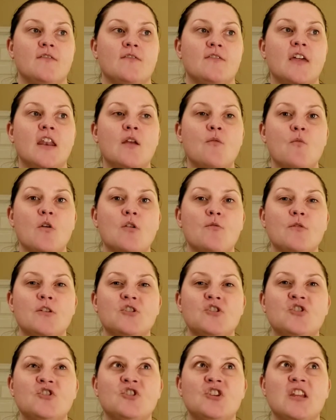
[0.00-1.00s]
I want to
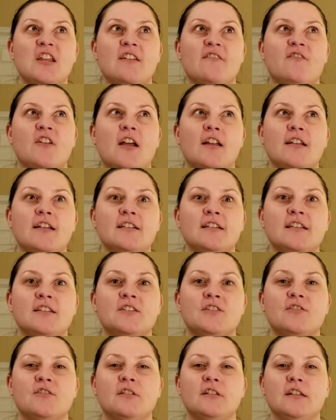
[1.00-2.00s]
achieve, not
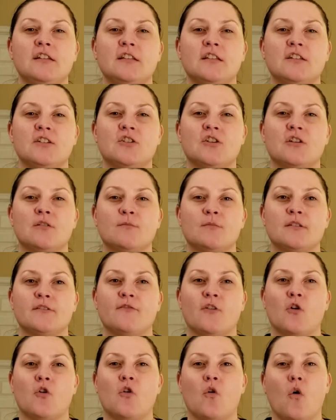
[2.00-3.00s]
necessarily in the terms of
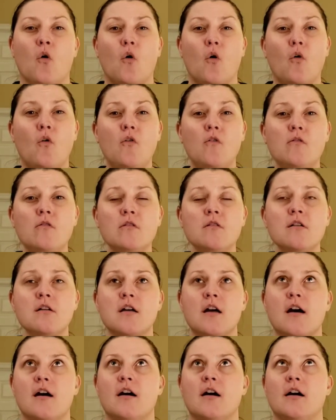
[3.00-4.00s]
a goal.
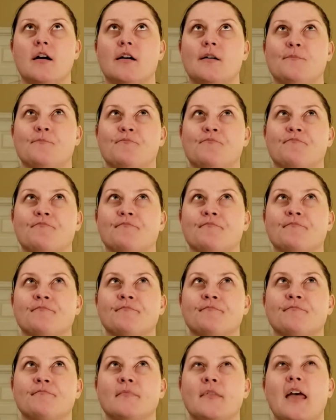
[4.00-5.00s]

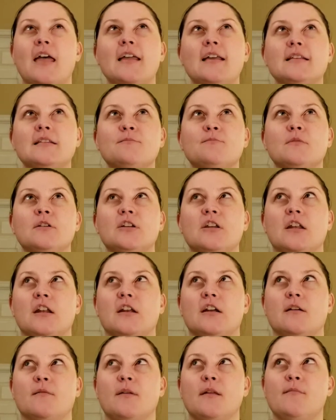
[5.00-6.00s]
I guess
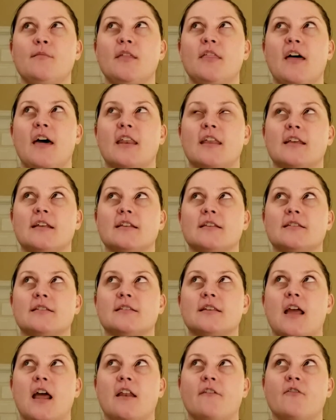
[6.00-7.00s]
millionaire, maybe that is
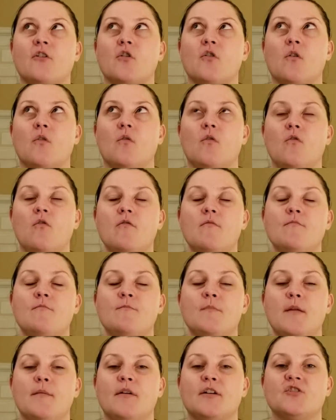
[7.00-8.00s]
kind of a goal.
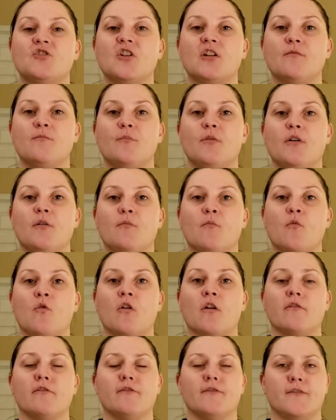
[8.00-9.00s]
Maybe I should have put
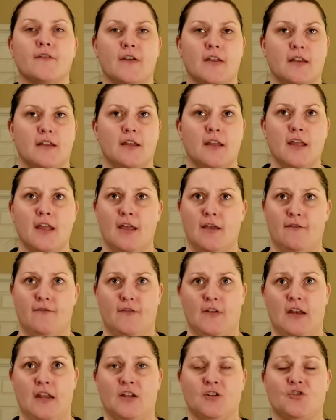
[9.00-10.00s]
more
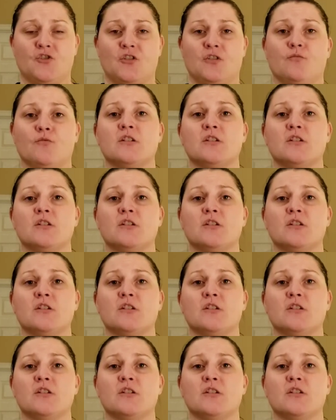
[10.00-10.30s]
financially